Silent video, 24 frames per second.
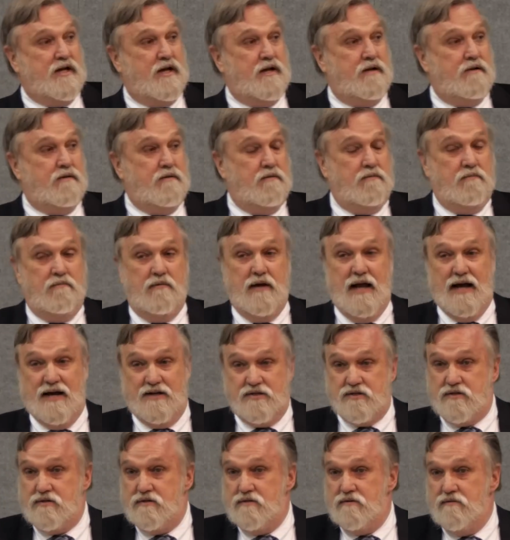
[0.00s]
said,
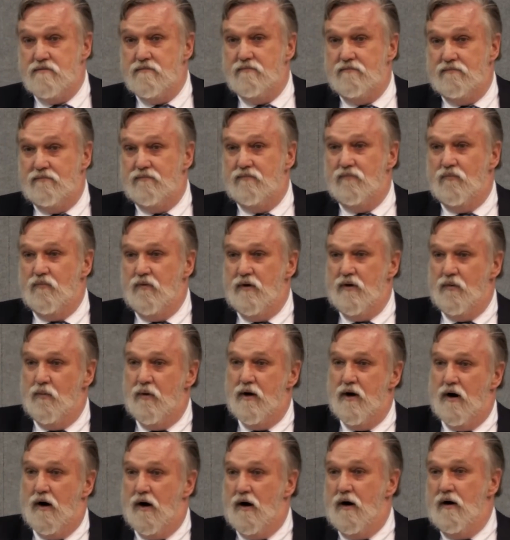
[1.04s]
"Yes, we,
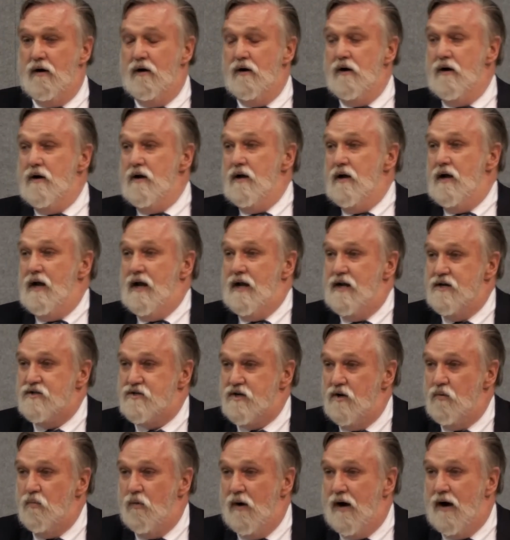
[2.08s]
we are." And he
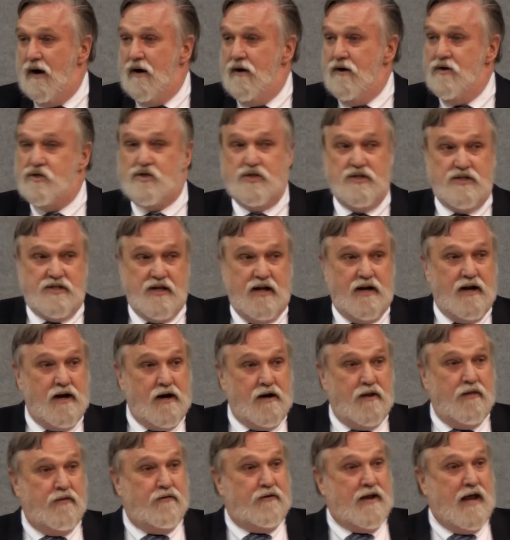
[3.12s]
said, "Where?" And she said,
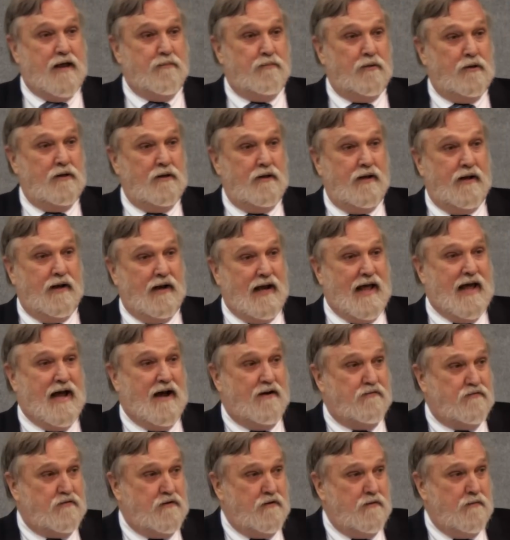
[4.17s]
"Under the table," and
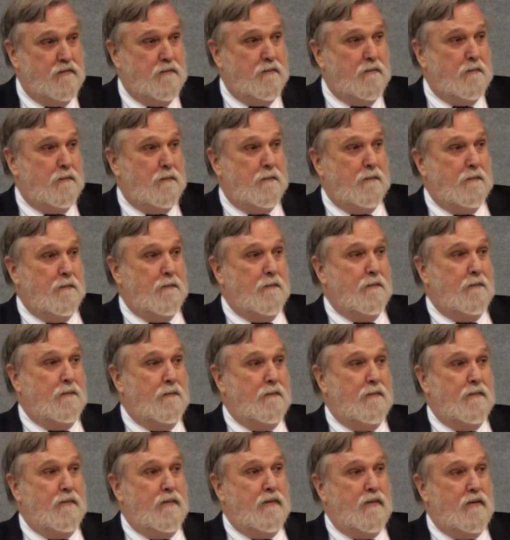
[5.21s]
laughed.
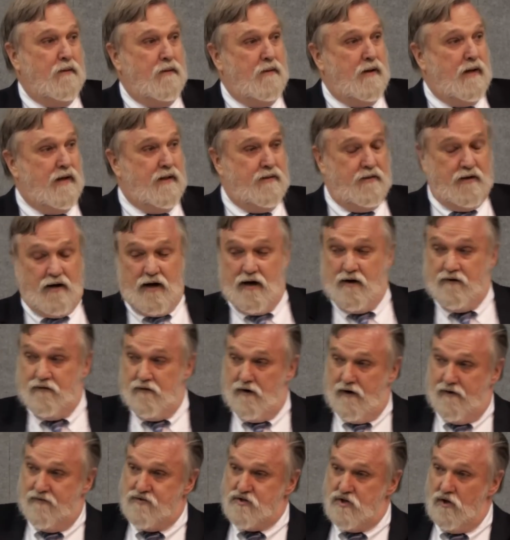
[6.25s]
And the
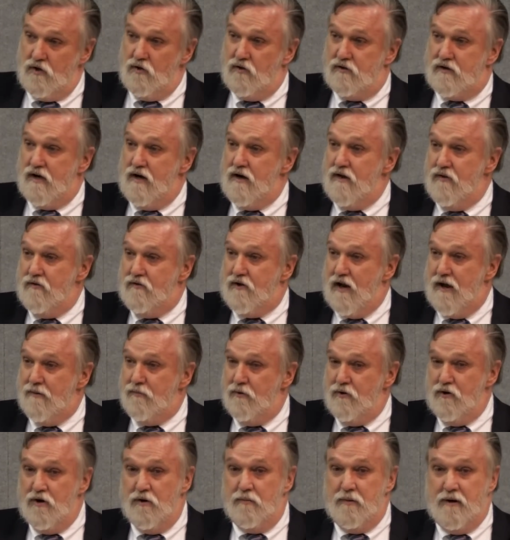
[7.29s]
officer looked under the
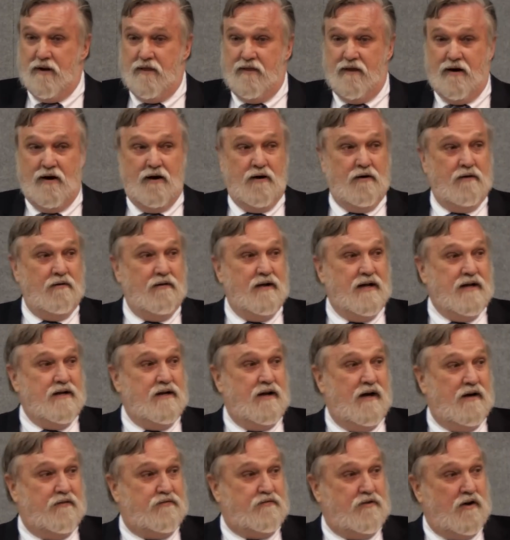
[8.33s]
table, nobody there,
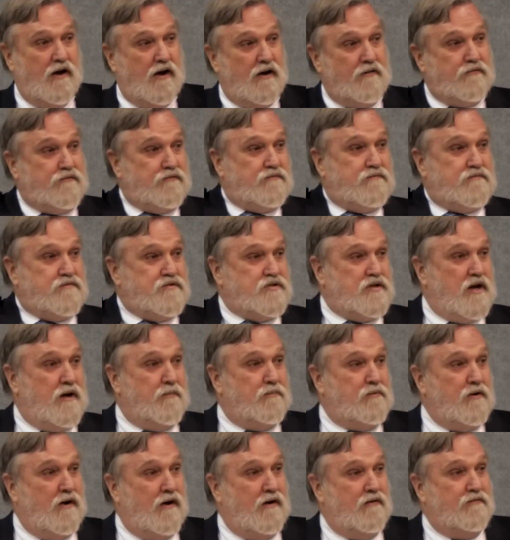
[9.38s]
and huffed off,
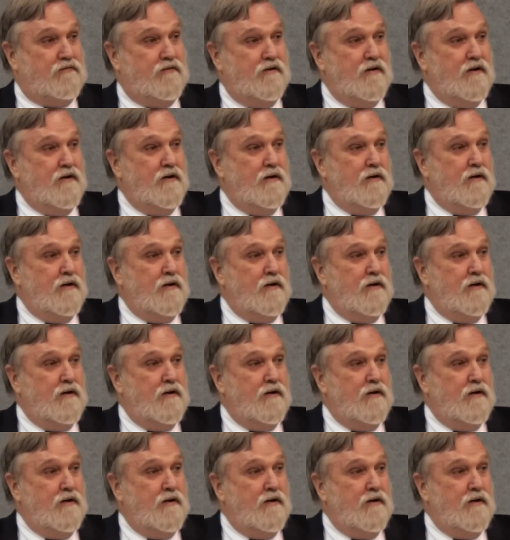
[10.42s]
stomped off.